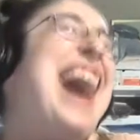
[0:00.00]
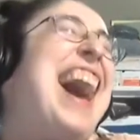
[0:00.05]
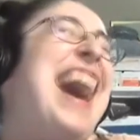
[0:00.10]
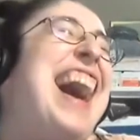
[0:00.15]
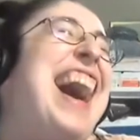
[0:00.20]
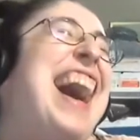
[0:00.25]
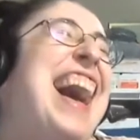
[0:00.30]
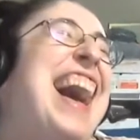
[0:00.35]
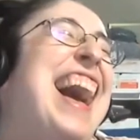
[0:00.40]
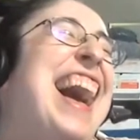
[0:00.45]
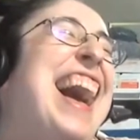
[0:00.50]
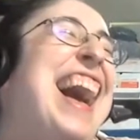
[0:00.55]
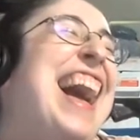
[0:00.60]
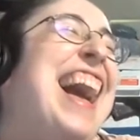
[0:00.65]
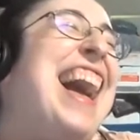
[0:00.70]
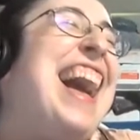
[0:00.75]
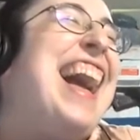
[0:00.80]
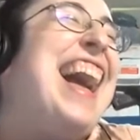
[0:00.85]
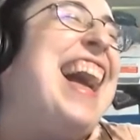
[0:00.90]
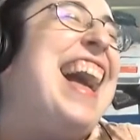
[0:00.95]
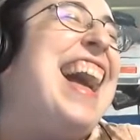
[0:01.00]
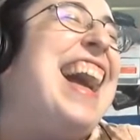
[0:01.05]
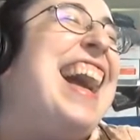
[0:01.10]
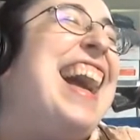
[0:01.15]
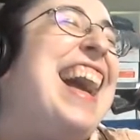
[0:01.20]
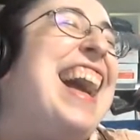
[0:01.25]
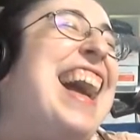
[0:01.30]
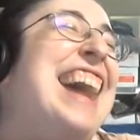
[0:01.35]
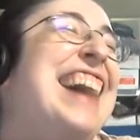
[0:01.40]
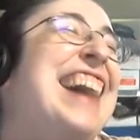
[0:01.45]
Aha.
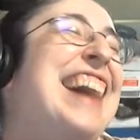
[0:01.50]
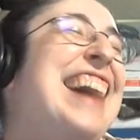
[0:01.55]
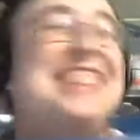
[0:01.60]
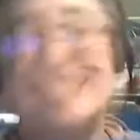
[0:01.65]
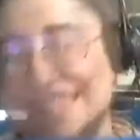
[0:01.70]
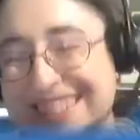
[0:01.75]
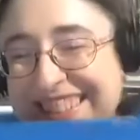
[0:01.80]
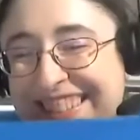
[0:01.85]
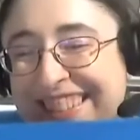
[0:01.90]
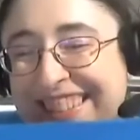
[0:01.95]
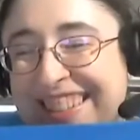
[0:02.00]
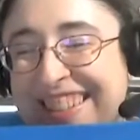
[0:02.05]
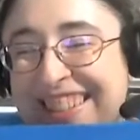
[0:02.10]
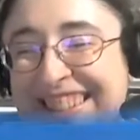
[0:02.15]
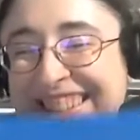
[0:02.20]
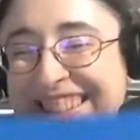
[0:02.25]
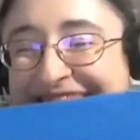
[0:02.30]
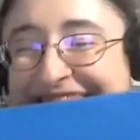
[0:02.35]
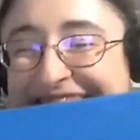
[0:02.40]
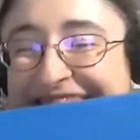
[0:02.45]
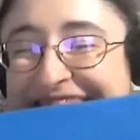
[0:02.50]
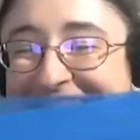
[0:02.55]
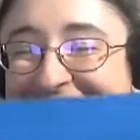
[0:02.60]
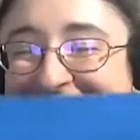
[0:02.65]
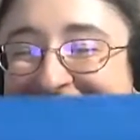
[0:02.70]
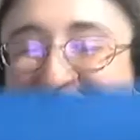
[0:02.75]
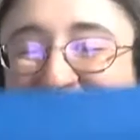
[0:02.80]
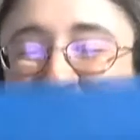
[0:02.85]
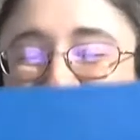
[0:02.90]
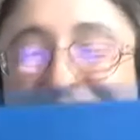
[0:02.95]
Punny lady.
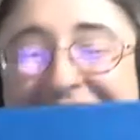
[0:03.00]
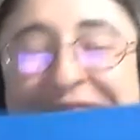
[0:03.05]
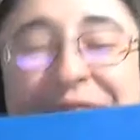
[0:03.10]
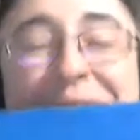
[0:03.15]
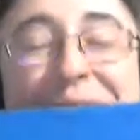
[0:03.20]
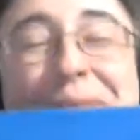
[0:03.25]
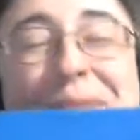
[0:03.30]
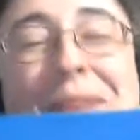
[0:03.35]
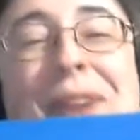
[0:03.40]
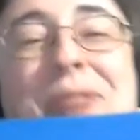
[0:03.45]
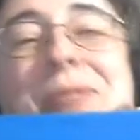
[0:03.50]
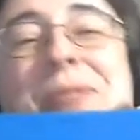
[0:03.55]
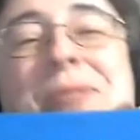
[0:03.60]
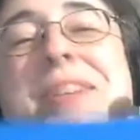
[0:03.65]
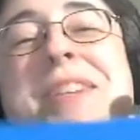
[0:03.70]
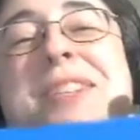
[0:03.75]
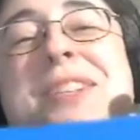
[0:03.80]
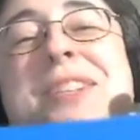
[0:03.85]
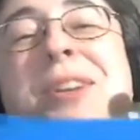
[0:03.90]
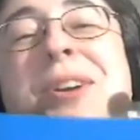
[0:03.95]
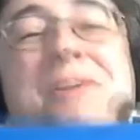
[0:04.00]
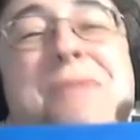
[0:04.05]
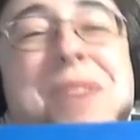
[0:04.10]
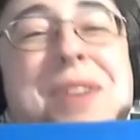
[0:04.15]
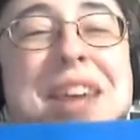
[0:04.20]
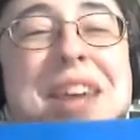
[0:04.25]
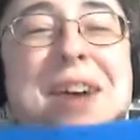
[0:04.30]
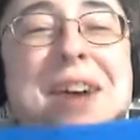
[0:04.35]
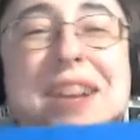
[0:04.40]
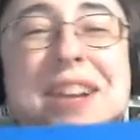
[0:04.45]
This is my Umi skirt
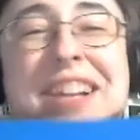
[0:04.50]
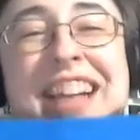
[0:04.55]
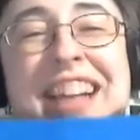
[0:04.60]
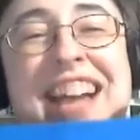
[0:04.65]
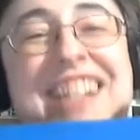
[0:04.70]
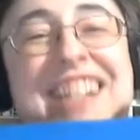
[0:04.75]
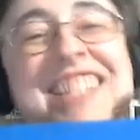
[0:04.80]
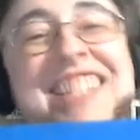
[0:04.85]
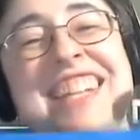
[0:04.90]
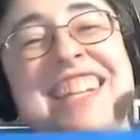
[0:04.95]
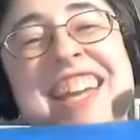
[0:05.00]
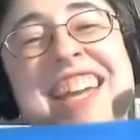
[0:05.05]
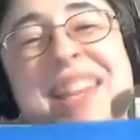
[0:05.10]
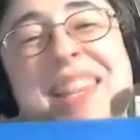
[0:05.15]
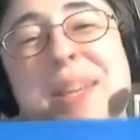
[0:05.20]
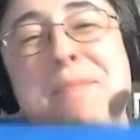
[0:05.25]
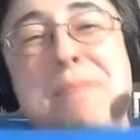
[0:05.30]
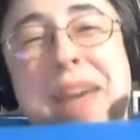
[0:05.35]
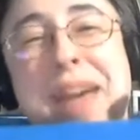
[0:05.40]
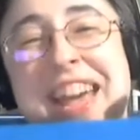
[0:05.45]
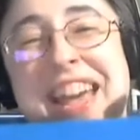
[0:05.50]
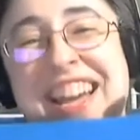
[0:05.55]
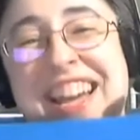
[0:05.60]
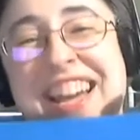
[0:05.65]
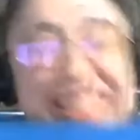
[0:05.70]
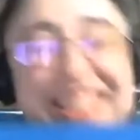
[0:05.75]
without elastic in the band.